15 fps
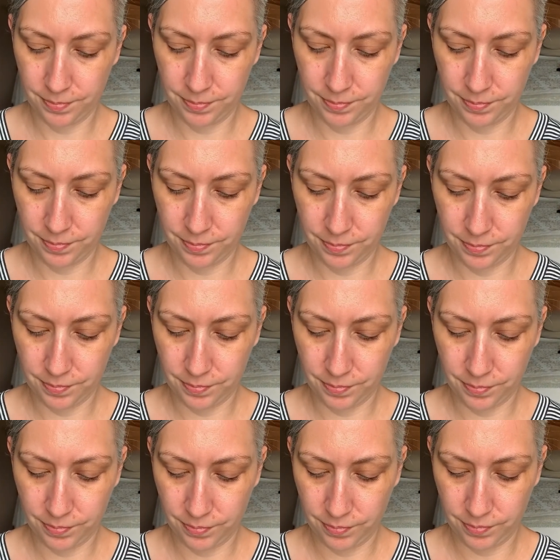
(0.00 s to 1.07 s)

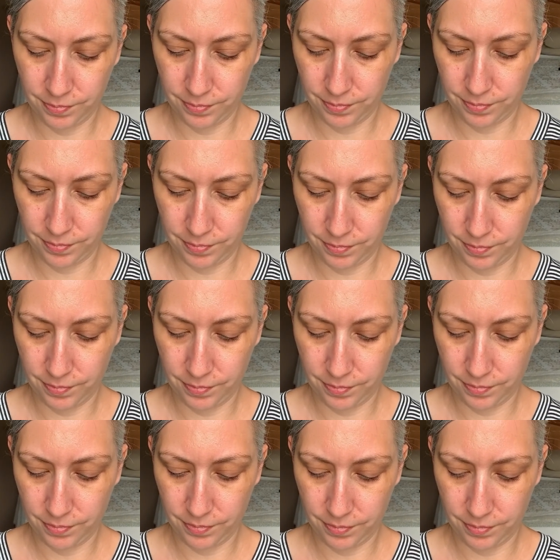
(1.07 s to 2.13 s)

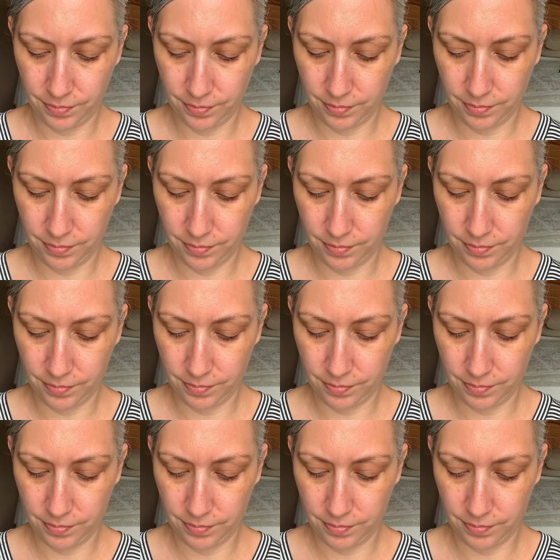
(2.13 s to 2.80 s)
Nobody speaks.